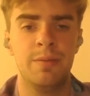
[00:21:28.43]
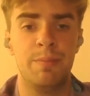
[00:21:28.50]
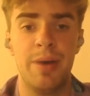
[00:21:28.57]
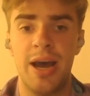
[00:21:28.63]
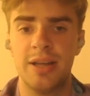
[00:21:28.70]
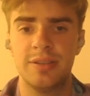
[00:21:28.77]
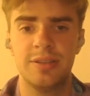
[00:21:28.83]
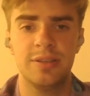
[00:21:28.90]

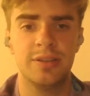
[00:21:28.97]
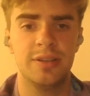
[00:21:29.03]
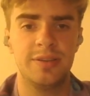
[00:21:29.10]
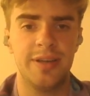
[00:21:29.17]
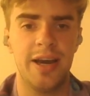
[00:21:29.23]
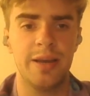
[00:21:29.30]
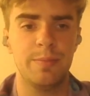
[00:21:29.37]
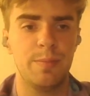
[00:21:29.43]
bad
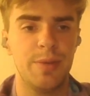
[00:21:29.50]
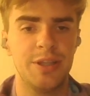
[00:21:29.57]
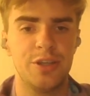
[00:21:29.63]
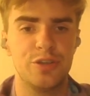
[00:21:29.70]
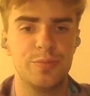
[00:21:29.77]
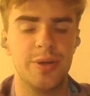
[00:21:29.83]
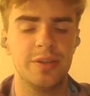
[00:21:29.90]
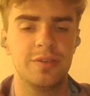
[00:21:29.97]
time
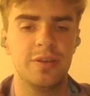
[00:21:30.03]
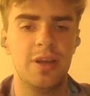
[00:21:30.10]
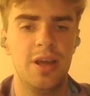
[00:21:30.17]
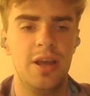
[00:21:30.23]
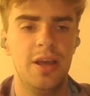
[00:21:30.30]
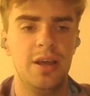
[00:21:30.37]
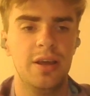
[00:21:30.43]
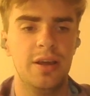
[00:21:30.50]
management,
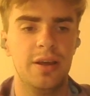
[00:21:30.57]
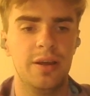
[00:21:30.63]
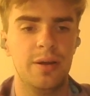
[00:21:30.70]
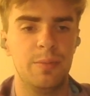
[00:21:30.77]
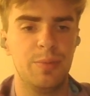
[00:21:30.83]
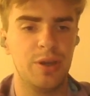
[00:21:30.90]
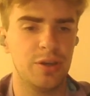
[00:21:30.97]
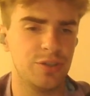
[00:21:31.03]

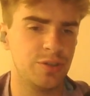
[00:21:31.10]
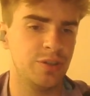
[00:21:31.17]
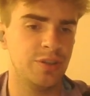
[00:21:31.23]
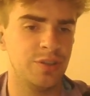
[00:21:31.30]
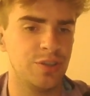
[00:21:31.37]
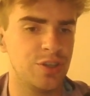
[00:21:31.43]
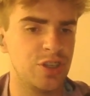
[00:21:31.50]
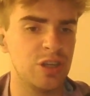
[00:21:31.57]
because
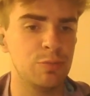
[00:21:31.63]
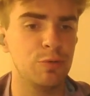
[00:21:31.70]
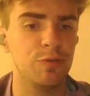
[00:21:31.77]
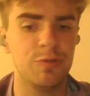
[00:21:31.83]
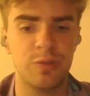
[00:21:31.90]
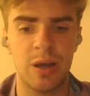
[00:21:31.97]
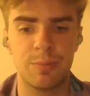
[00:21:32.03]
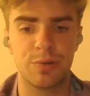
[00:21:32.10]
this is a
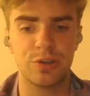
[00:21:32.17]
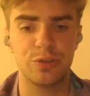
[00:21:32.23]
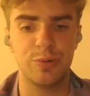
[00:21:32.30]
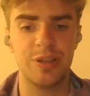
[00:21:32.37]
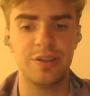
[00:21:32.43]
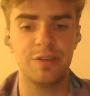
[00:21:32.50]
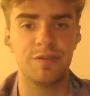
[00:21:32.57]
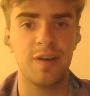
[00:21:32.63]
move number
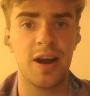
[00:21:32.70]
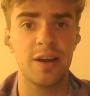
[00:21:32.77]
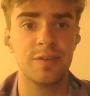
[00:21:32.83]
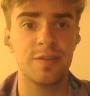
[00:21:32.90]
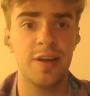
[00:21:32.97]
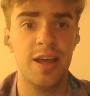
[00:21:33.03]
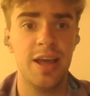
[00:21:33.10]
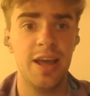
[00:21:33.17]

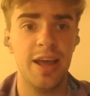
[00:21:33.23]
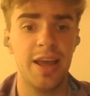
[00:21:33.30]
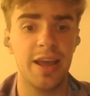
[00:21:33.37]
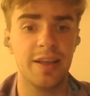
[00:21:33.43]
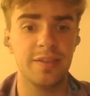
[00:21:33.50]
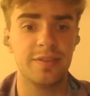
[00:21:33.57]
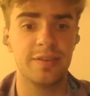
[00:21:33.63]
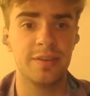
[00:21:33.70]
25,
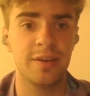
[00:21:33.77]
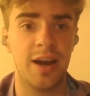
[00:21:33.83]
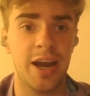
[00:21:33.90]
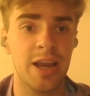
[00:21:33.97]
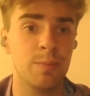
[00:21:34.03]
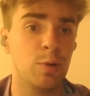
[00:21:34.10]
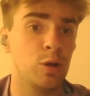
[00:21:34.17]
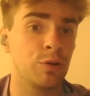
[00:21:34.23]
and
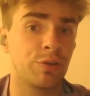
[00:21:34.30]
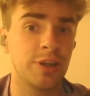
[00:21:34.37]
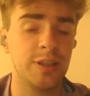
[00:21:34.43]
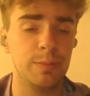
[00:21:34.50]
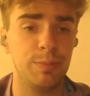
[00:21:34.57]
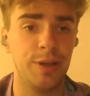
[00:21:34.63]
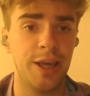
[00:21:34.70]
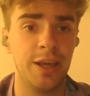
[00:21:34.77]
I am
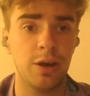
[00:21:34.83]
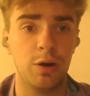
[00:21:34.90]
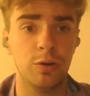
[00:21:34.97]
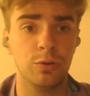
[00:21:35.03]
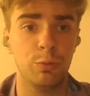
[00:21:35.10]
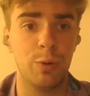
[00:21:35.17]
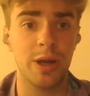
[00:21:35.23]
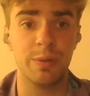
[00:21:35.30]
already playing
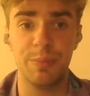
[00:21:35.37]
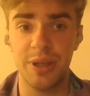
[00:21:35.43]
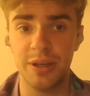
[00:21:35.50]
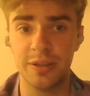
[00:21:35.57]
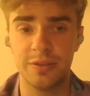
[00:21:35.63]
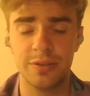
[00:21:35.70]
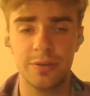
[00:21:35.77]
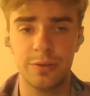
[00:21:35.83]
on 1
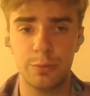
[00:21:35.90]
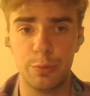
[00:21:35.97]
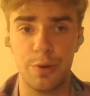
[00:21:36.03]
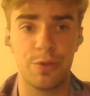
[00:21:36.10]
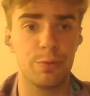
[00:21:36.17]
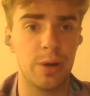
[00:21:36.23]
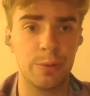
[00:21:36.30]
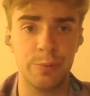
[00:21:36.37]
minute
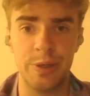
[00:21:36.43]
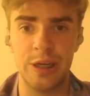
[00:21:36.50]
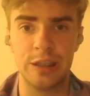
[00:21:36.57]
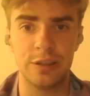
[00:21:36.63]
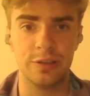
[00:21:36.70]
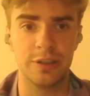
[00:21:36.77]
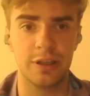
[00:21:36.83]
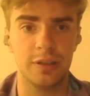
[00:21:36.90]
with 1
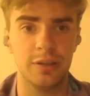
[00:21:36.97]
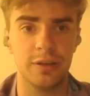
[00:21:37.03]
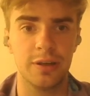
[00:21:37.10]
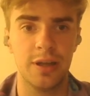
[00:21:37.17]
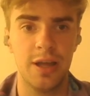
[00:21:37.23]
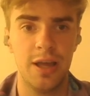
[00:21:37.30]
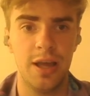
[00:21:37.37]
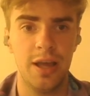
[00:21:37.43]
minute on the
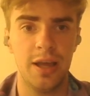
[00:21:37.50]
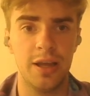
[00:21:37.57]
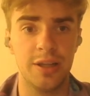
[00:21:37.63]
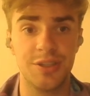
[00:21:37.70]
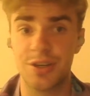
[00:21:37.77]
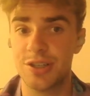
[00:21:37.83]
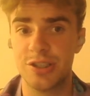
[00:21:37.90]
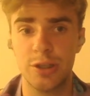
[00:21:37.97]
clock.
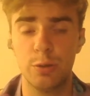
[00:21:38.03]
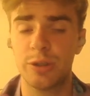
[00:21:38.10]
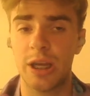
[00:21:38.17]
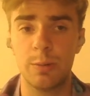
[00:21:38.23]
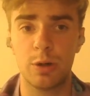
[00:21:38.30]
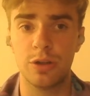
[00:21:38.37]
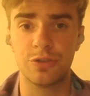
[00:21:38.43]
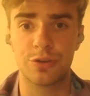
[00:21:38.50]
There is no
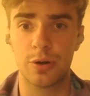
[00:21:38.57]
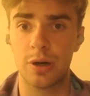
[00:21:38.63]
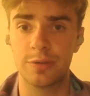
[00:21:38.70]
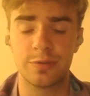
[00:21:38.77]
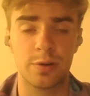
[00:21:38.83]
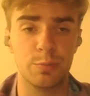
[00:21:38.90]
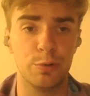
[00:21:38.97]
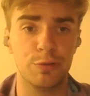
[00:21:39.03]
time control
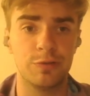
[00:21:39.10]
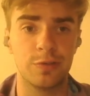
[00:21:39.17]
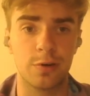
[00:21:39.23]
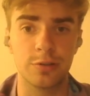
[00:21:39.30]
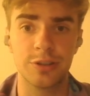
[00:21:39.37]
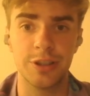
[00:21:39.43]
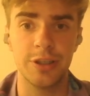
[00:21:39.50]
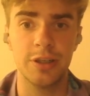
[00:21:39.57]
after move
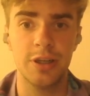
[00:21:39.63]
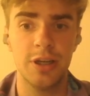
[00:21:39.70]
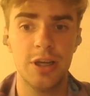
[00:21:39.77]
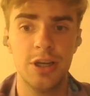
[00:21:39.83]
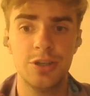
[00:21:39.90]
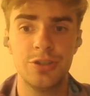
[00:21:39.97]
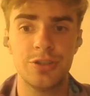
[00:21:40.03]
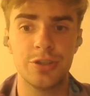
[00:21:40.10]
40.
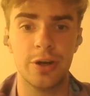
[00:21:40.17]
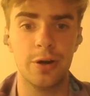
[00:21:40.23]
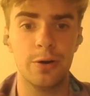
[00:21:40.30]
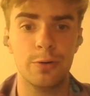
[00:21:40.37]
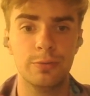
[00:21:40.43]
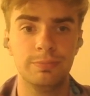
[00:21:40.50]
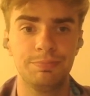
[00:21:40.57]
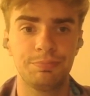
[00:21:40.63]

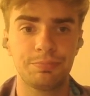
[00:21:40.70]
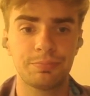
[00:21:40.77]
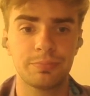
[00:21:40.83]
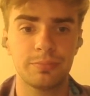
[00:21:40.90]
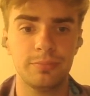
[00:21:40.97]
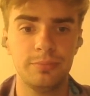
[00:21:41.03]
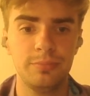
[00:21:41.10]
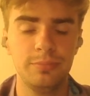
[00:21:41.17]
So
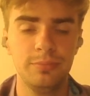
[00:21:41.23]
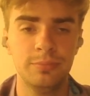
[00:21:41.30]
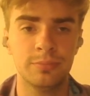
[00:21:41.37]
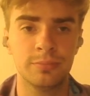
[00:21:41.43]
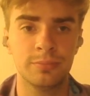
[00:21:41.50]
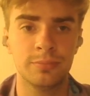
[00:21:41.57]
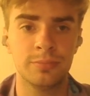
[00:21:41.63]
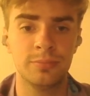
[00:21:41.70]

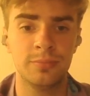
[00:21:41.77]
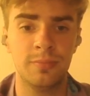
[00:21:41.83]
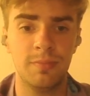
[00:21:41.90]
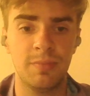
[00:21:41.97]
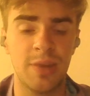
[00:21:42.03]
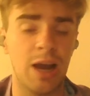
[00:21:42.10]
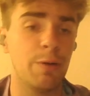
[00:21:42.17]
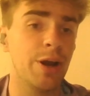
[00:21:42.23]

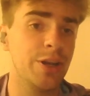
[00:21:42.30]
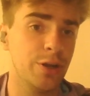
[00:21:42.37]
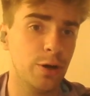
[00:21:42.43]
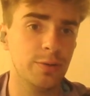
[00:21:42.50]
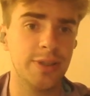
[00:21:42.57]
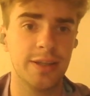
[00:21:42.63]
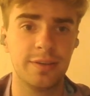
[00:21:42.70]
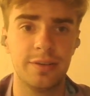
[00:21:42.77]
now I
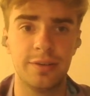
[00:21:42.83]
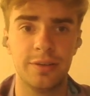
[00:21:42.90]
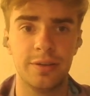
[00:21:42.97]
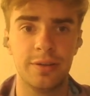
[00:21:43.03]
know that